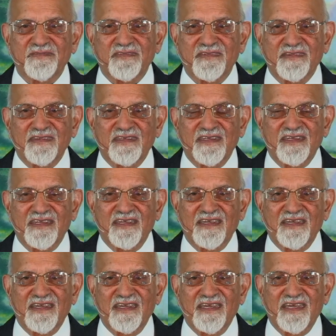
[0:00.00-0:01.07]

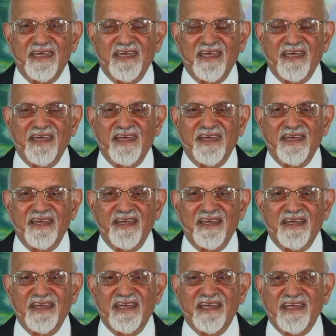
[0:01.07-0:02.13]
(no one is talking)